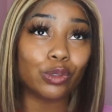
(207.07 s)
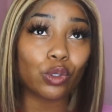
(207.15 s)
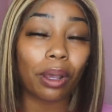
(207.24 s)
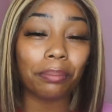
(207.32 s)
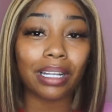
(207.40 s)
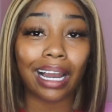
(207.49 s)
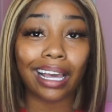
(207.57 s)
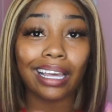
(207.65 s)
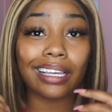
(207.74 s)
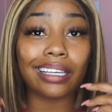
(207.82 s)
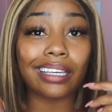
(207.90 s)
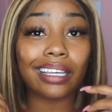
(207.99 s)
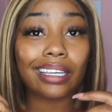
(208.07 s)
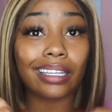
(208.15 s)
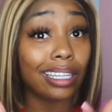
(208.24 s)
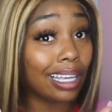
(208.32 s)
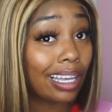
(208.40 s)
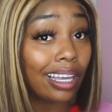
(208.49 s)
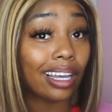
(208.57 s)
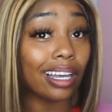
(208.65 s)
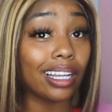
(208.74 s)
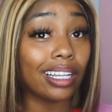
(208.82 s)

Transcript: So I'm like, yeah,